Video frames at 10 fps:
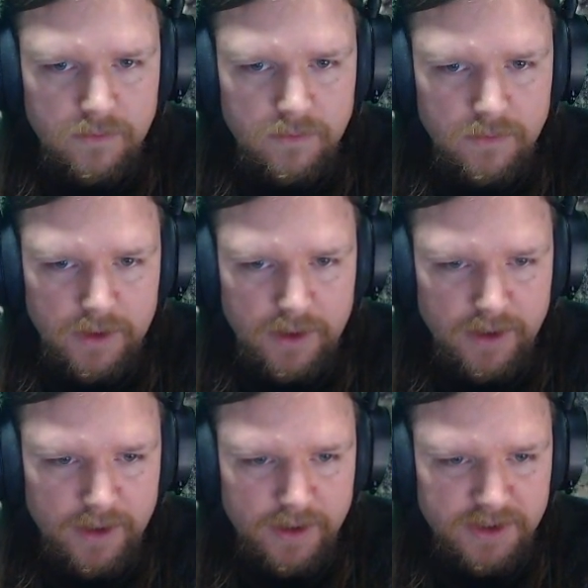
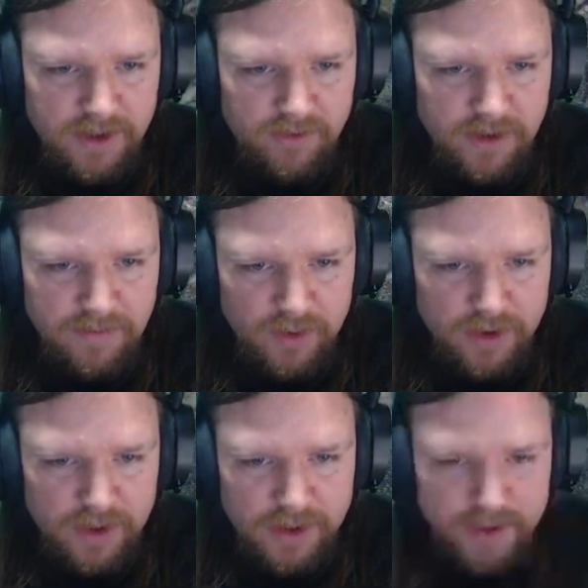Yeah, see, I already built
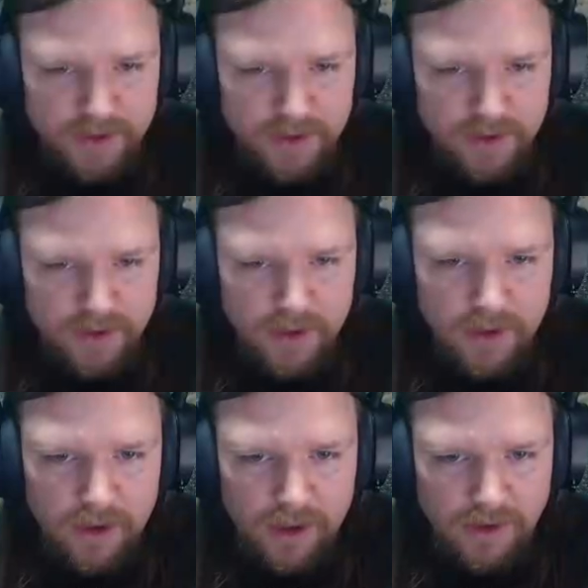theirs.
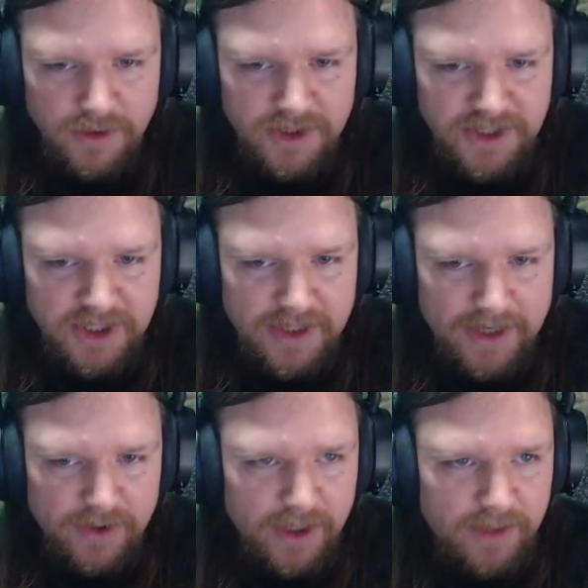Holland I did
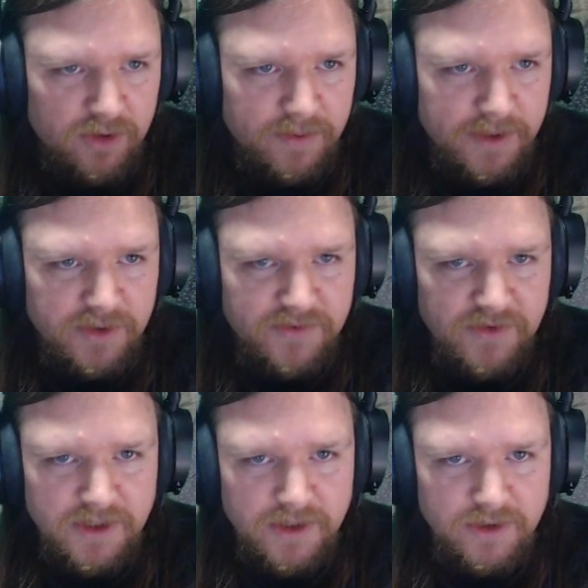calculate properly, it was
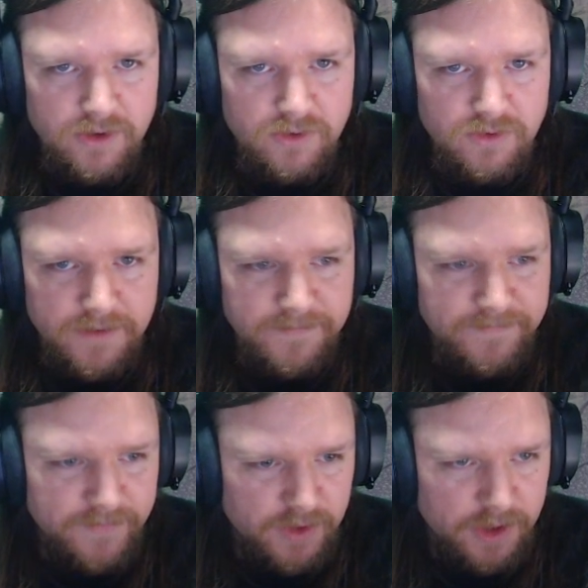Friesland I got wrong.
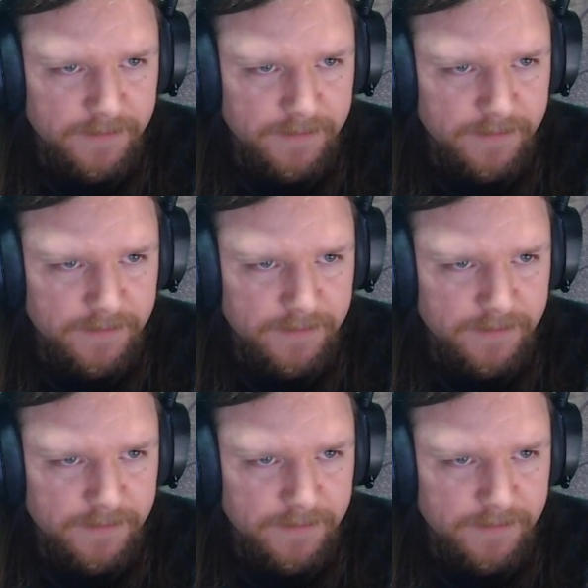Okay.